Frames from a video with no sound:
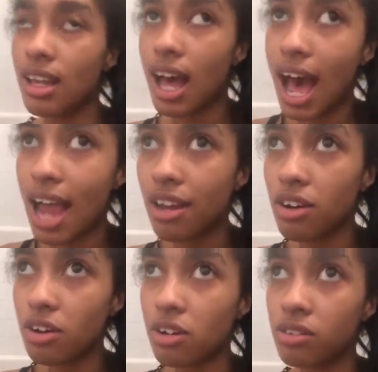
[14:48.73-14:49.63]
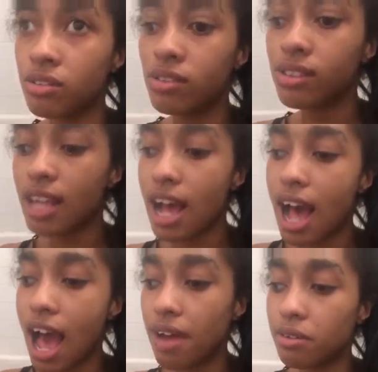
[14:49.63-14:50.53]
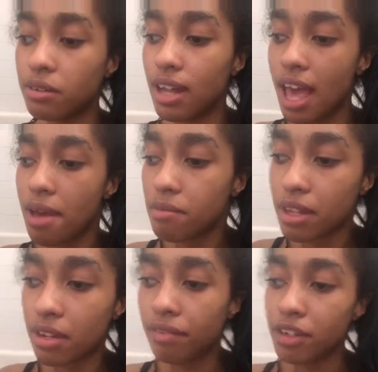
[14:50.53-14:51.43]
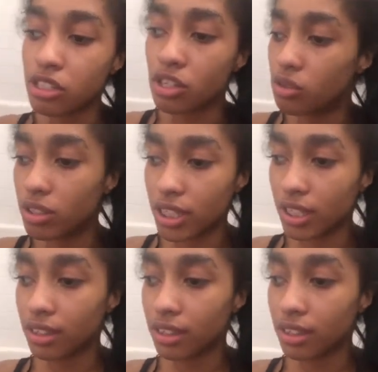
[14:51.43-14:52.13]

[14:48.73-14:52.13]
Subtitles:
I know that I am their first owner.